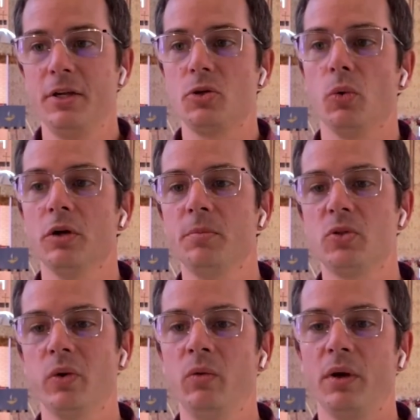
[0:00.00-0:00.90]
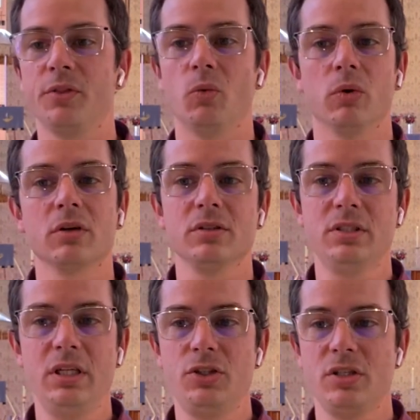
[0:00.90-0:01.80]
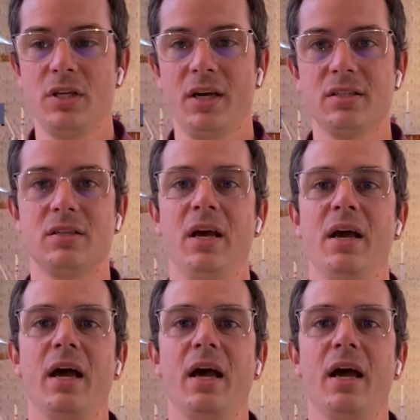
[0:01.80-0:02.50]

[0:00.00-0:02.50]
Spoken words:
torn between what the world teaches us